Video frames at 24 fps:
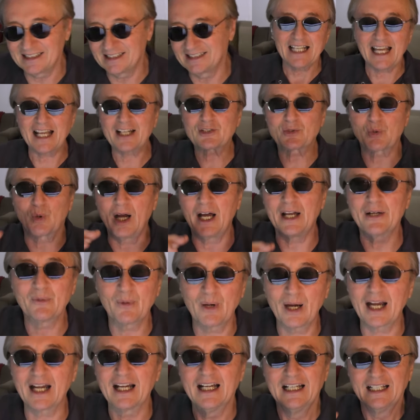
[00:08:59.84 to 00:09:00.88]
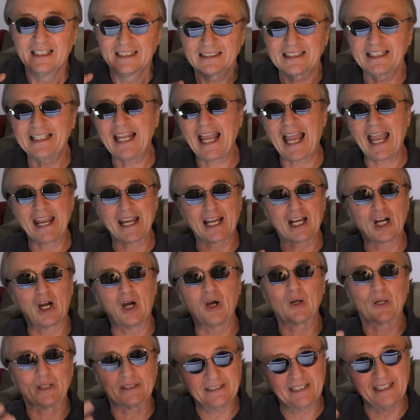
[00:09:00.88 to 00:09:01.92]
There's one where Lee
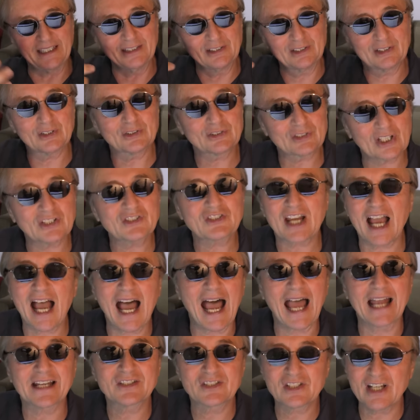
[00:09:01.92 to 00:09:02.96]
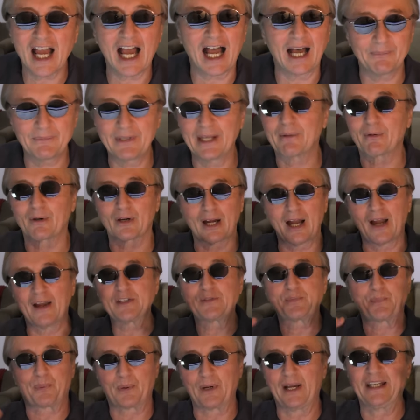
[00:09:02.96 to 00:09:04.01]
Iacocca didn't do such a hot job. They were
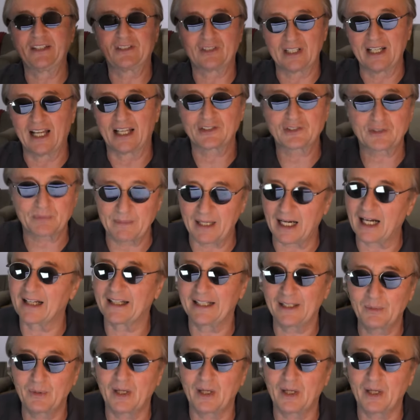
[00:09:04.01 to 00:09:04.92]
always praising how smart he